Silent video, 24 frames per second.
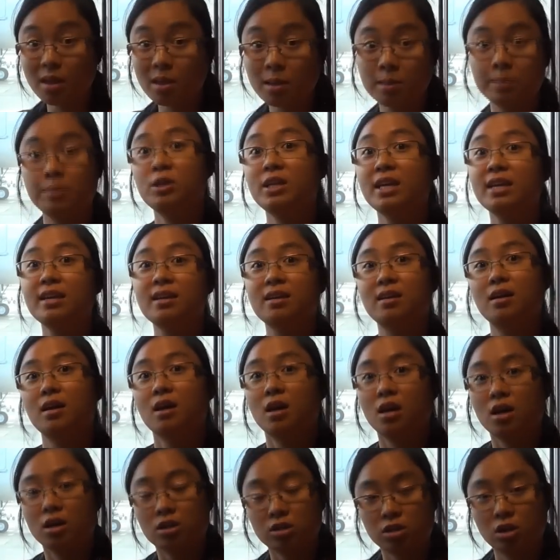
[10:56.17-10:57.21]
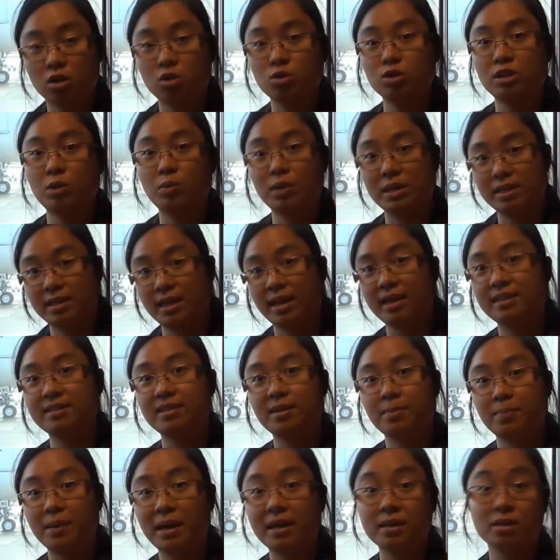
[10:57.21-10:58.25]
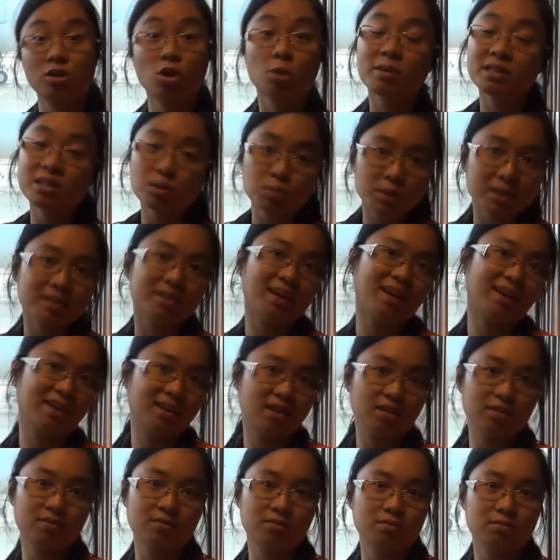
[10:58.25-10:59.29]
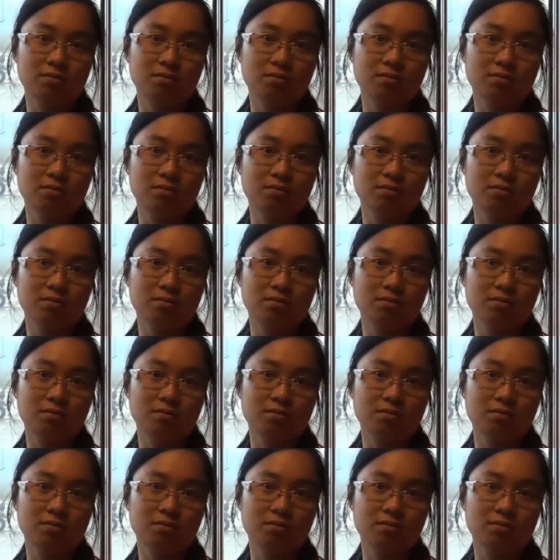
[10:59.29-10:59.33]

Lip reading: Munich, so they will take the bag. Nobody will take it.